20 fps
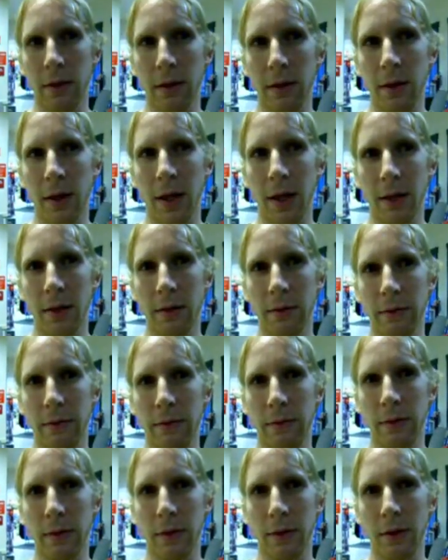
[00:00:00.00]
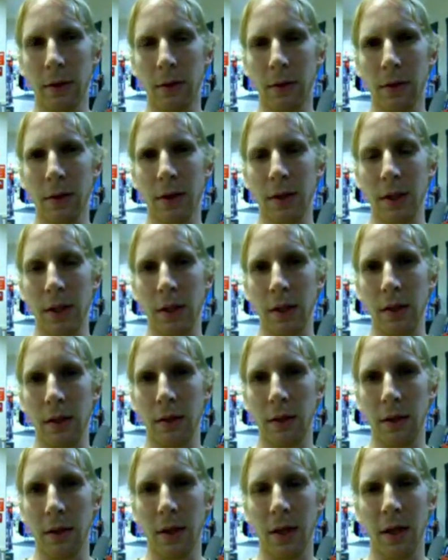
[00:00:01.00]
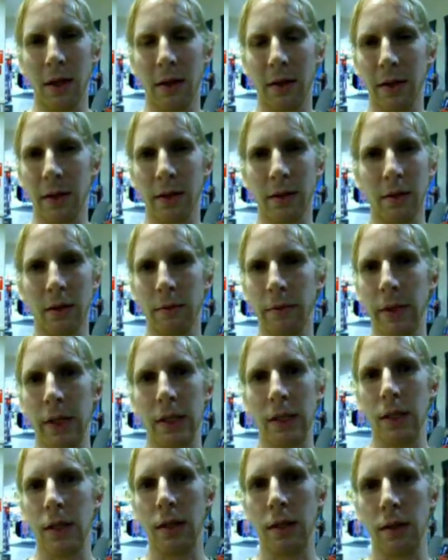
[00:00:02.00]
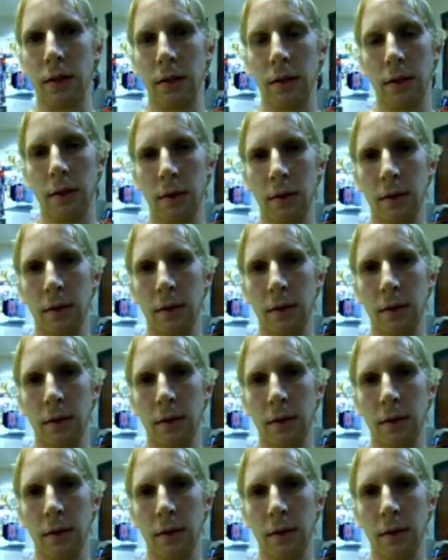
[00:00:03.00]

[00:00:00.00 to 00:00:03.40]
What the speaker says: a lot of holes in it. A lot of things don't make sense.